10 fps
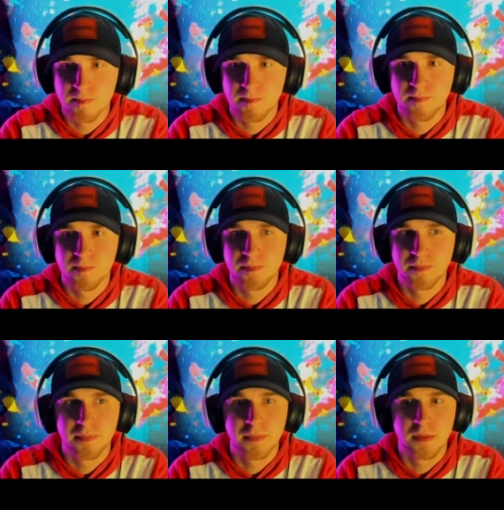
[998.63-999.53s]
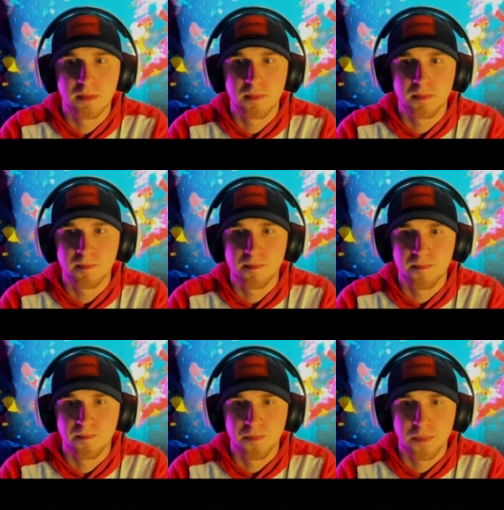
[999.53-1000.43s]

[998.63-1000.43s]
No one is speaking in this clip.